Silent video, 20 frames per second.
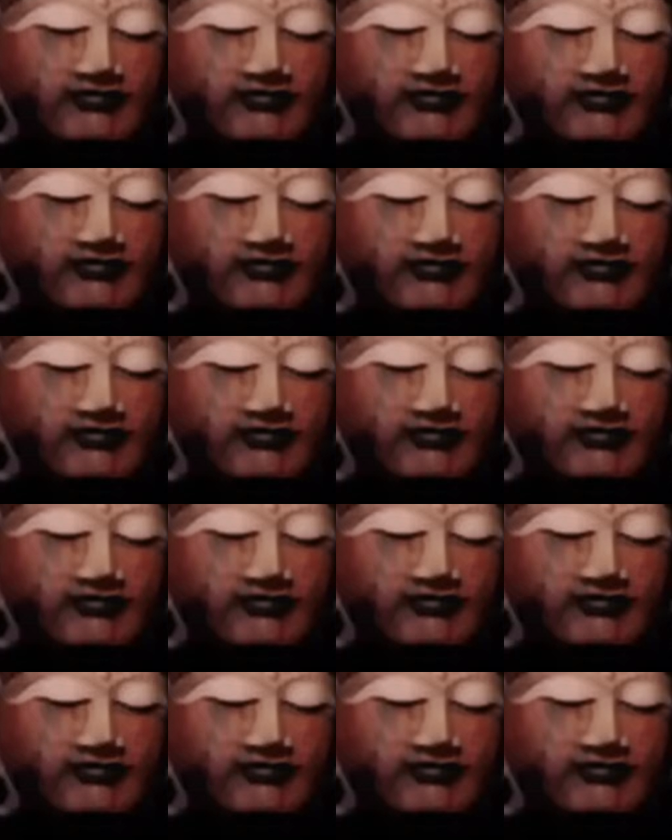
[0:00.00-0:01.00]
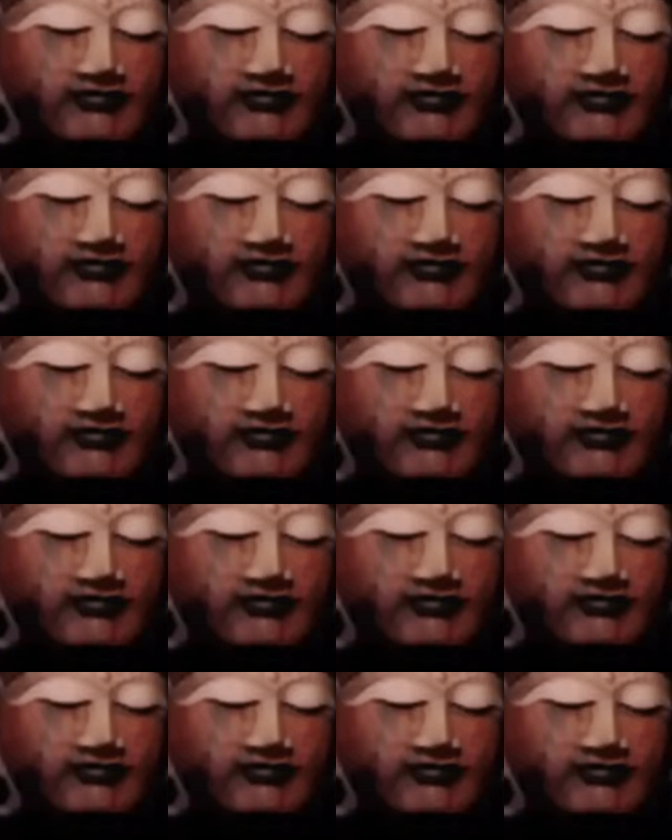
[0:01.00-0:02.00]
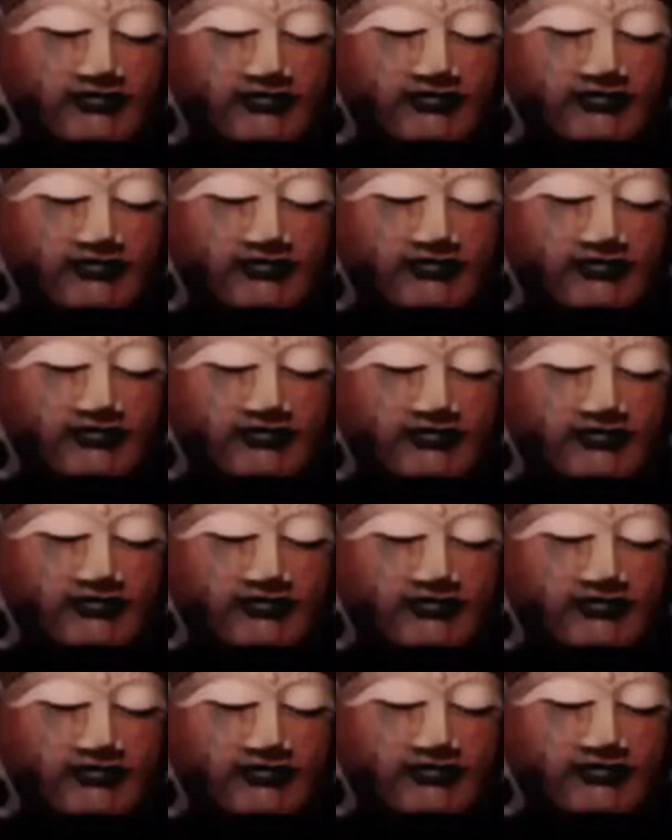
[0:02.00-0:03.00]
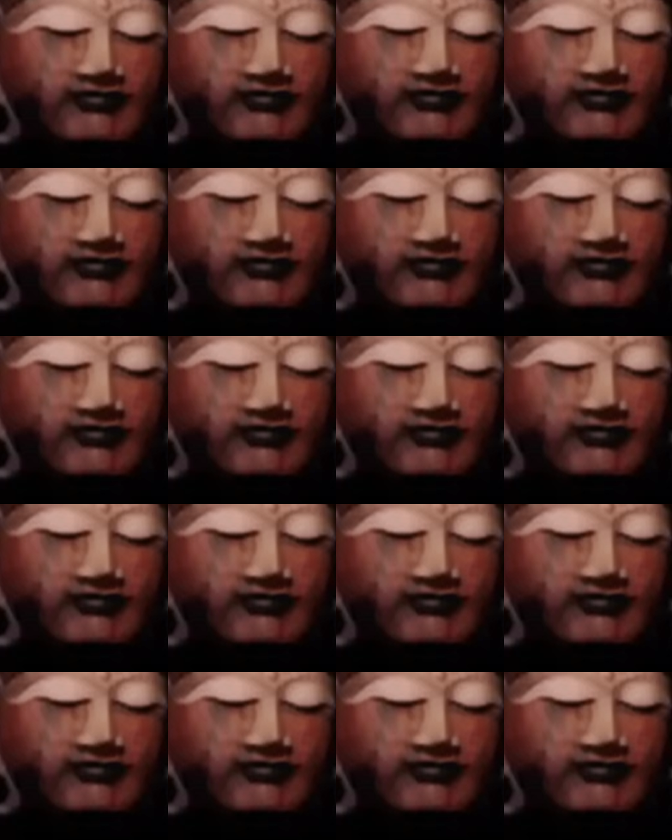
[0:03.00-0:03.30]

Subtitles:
[no speech]